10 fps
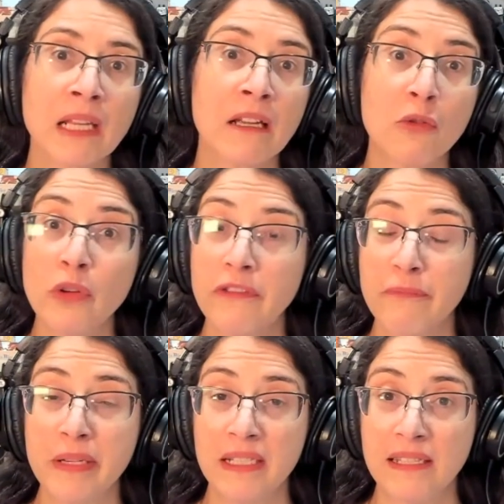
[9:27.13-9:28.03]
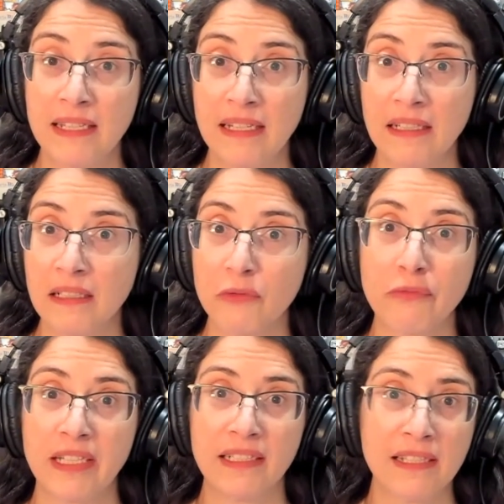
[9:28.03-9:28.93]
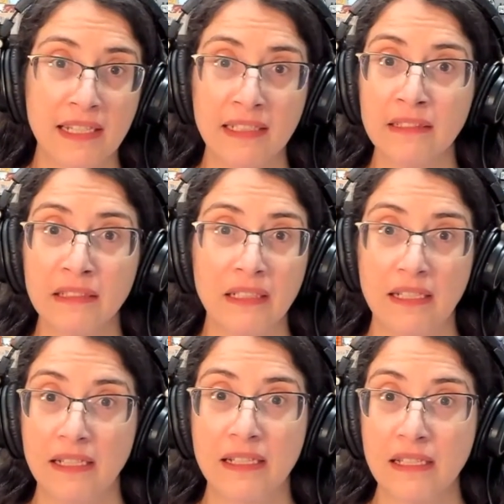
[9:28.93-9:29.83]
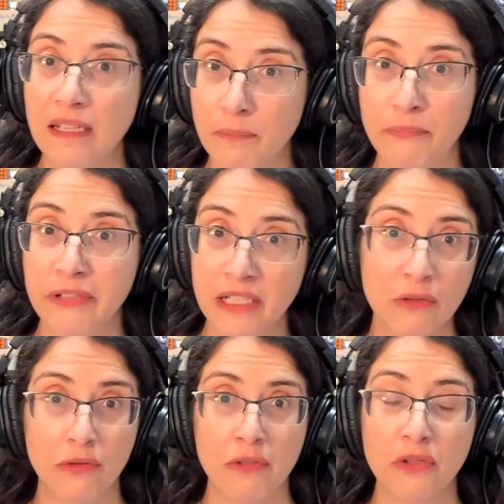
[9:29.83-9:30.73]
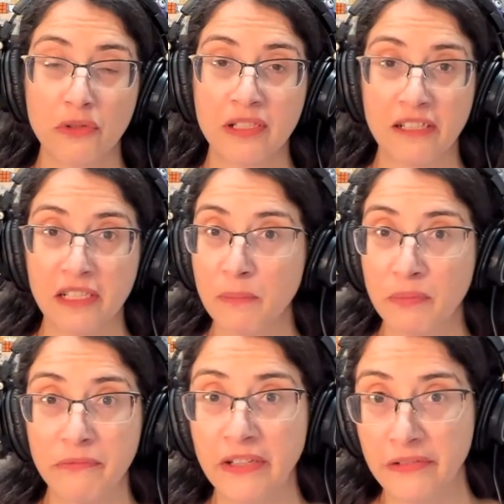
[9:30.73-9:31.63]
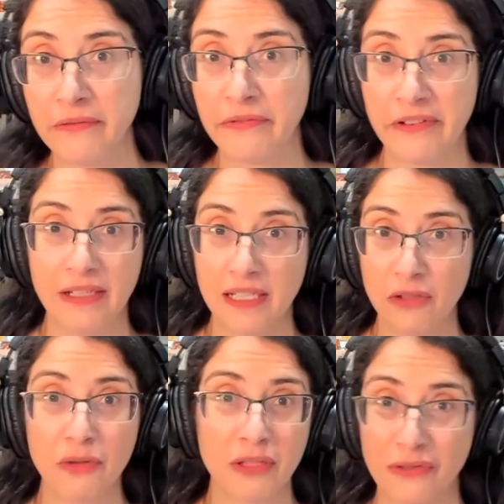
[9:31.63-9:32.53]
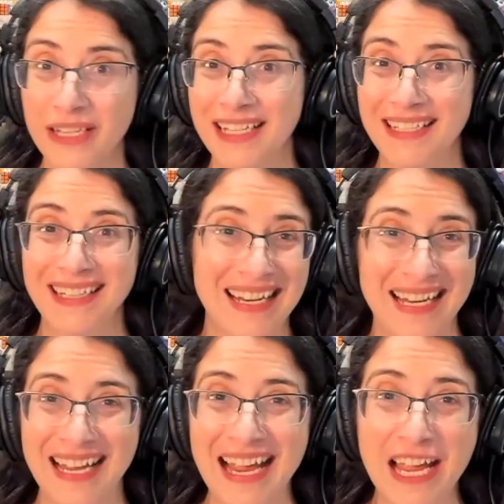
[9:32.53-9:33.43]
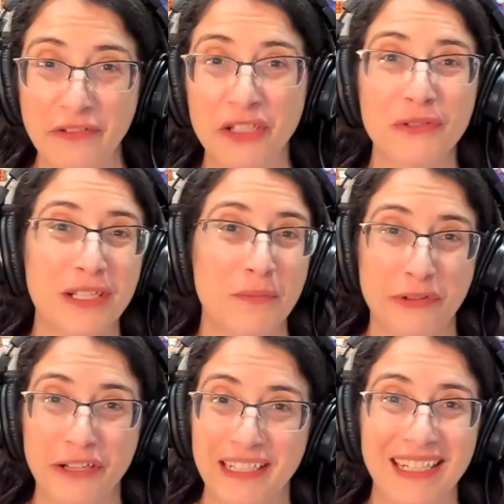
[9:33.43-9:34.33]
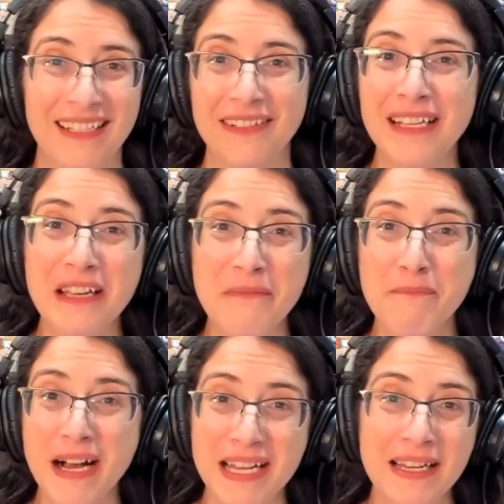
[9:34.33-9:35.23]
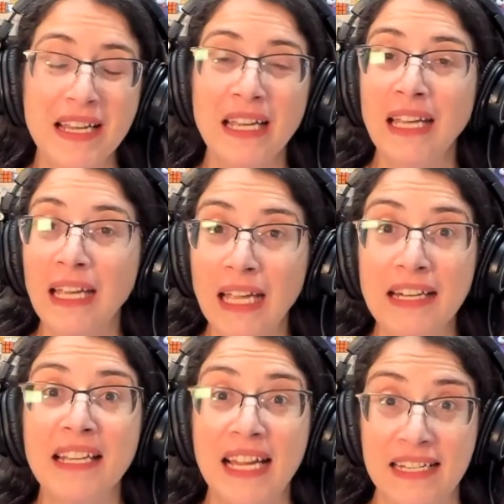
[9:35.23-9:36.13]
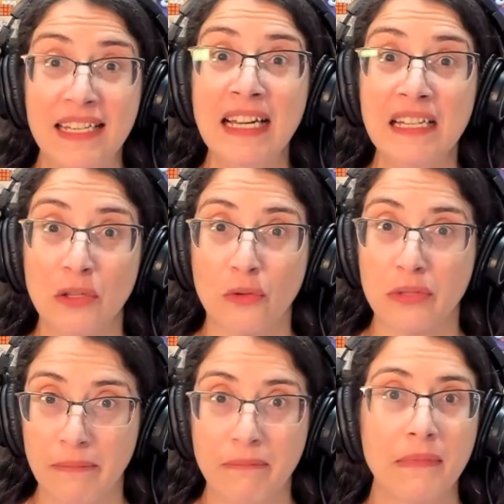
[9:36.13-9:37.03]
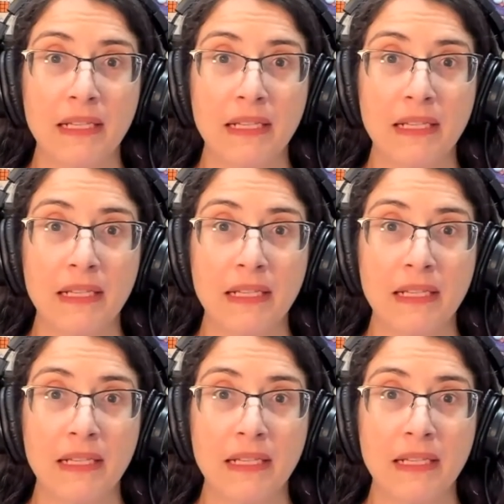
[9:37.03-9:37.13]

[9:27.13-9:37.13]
We've been seeing Rediset as a pretty cool new startup, very, very new. So I haven't used the product. But the idea is awesome.